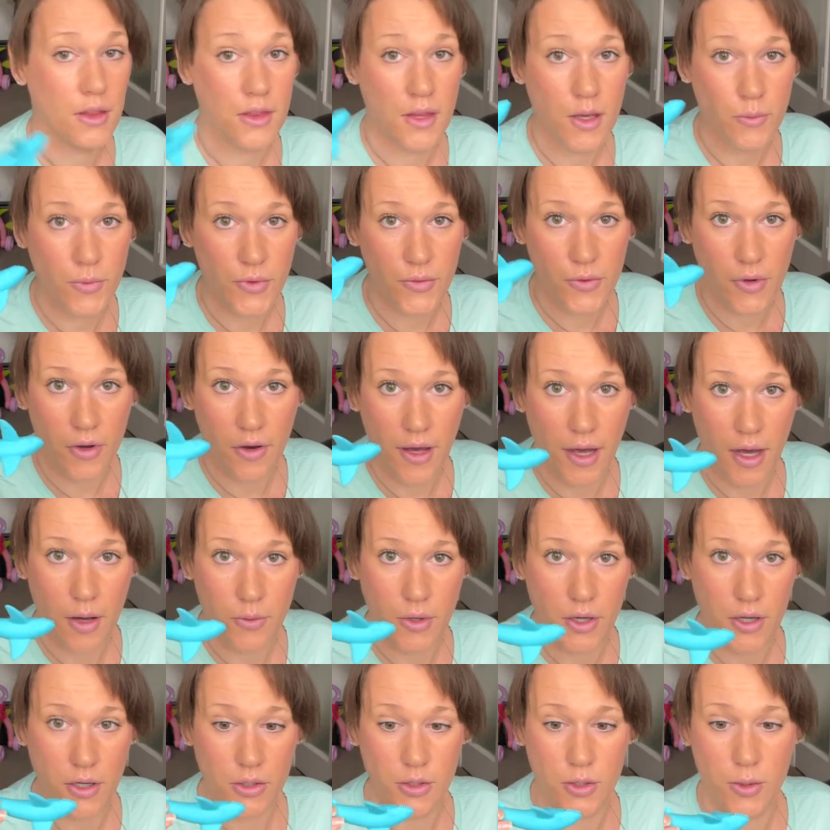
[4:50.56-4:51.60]
Then we've got our
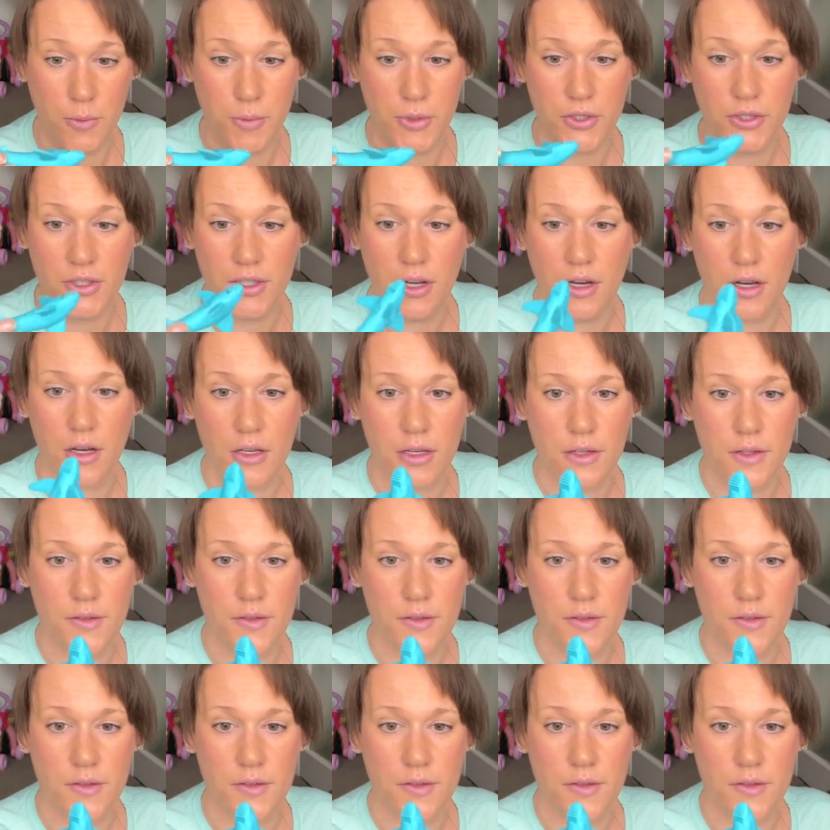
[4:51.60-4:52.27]
newbie shark.